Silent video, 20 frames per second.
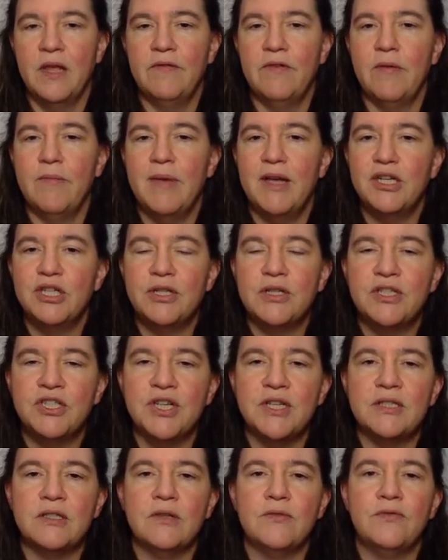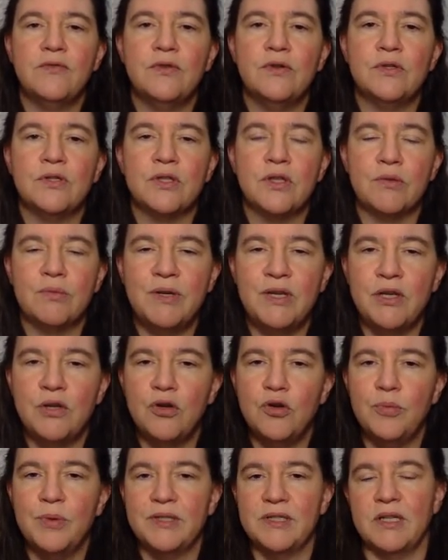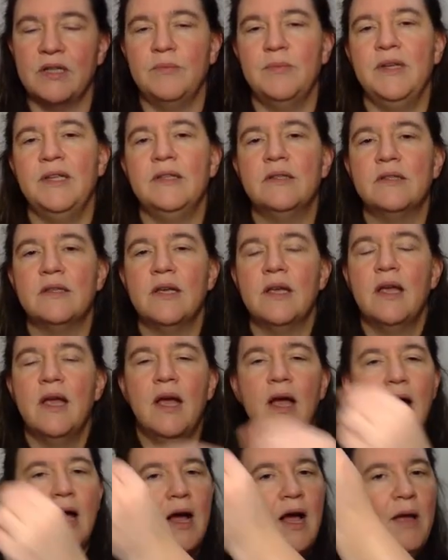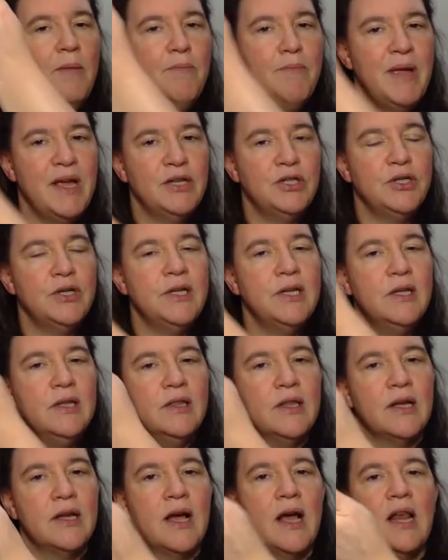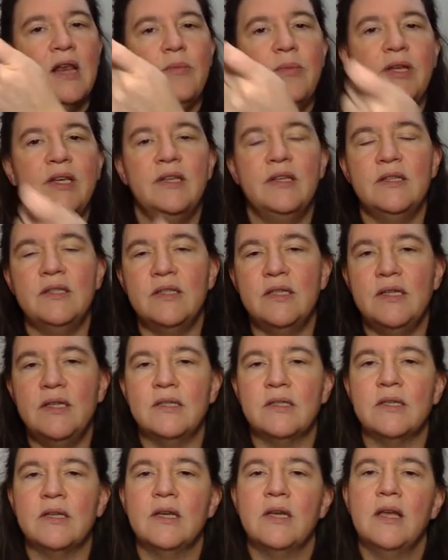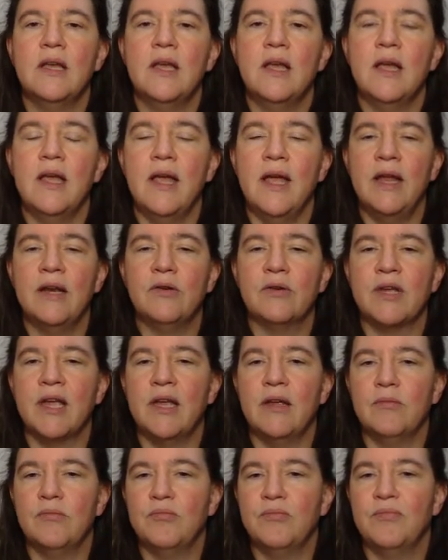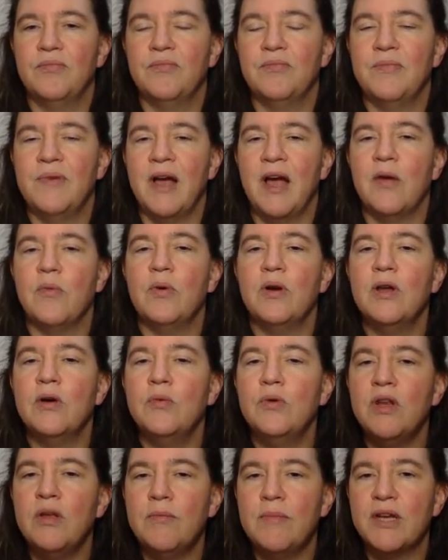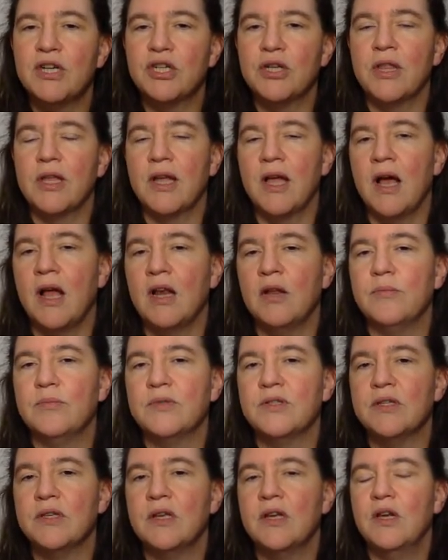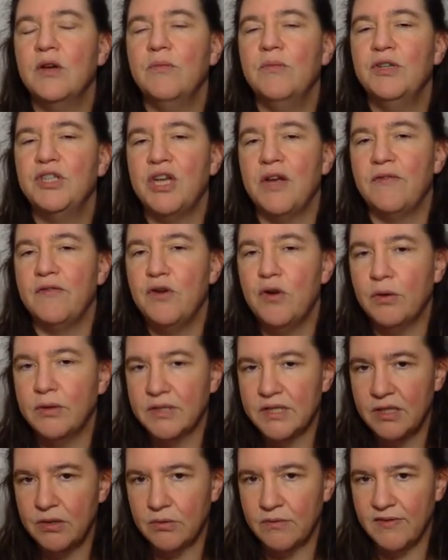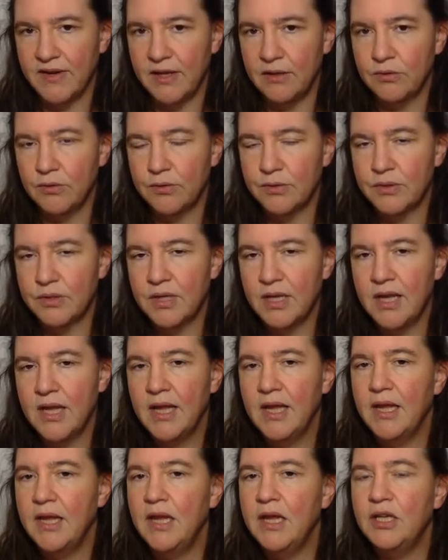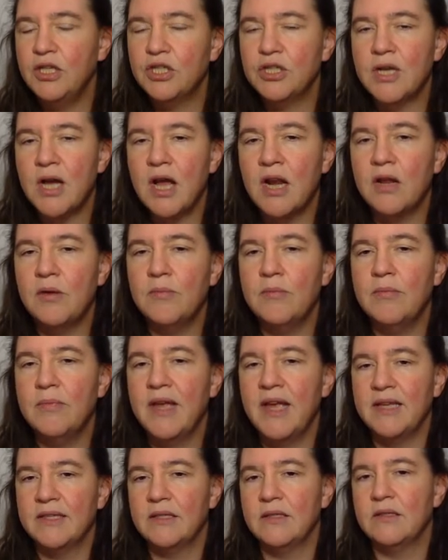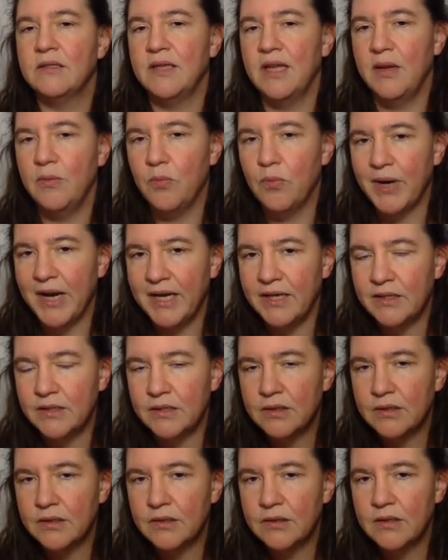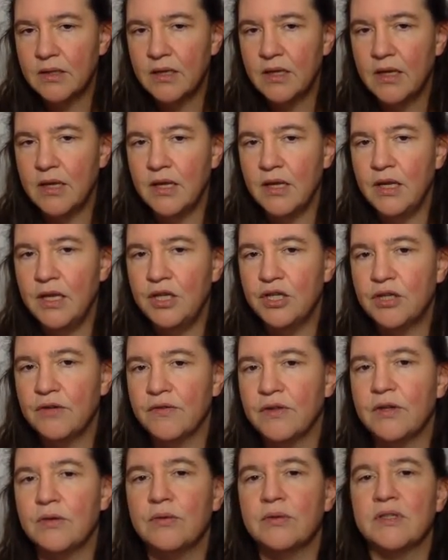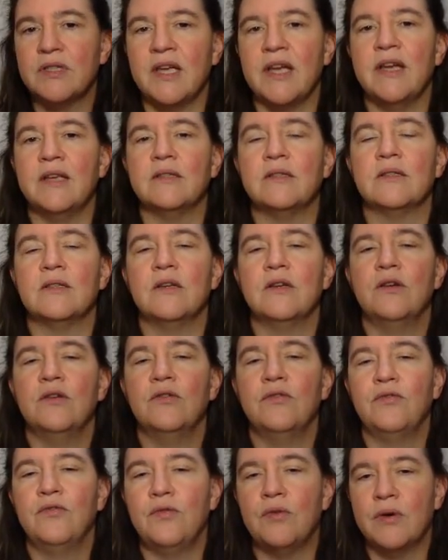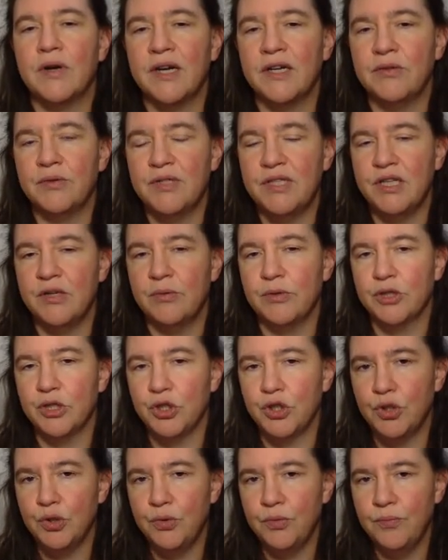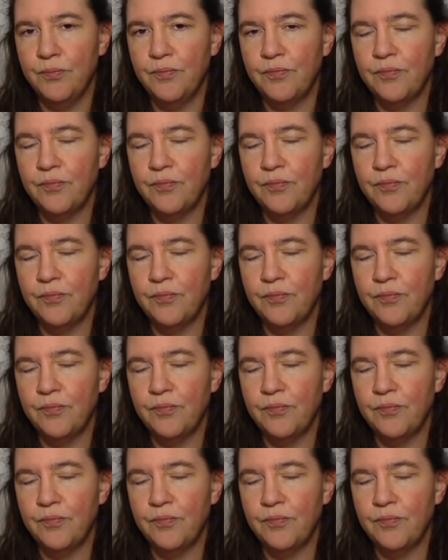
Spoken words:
measure, just the first 3 qubits, that means I'm measuring the column indices, and okay, I will only measure the columns which have non-zero values. Each column has the same weight. Each of those has 4 entries equal to 2,